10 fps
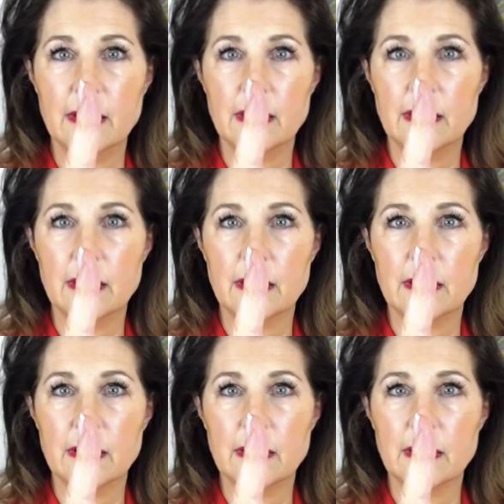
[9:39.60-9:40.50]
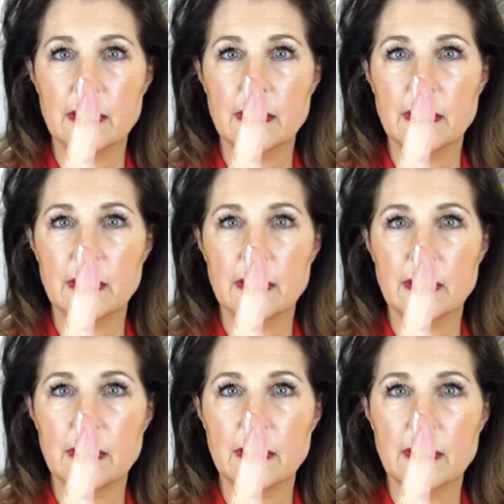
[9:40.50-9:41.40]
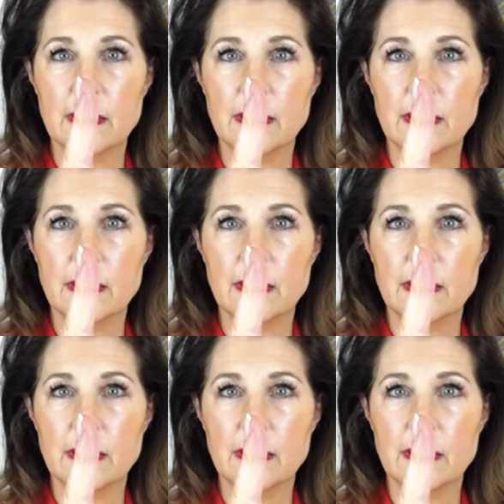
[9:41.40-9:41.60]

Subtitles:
Nothing is said.